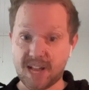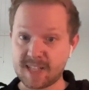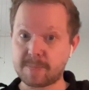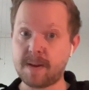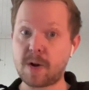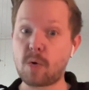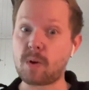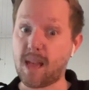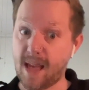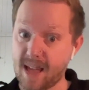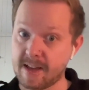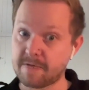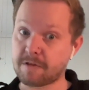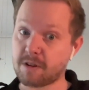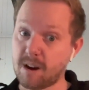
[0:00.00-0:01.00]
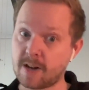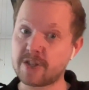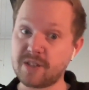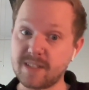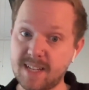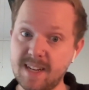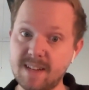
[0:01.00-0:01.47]
has been okay for
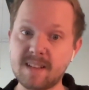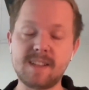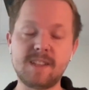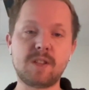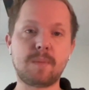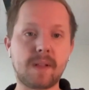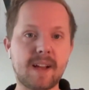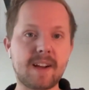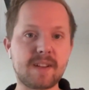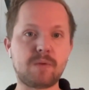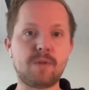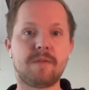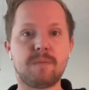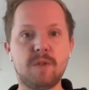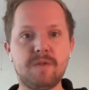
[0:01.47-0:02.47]
Argentina. These are players who have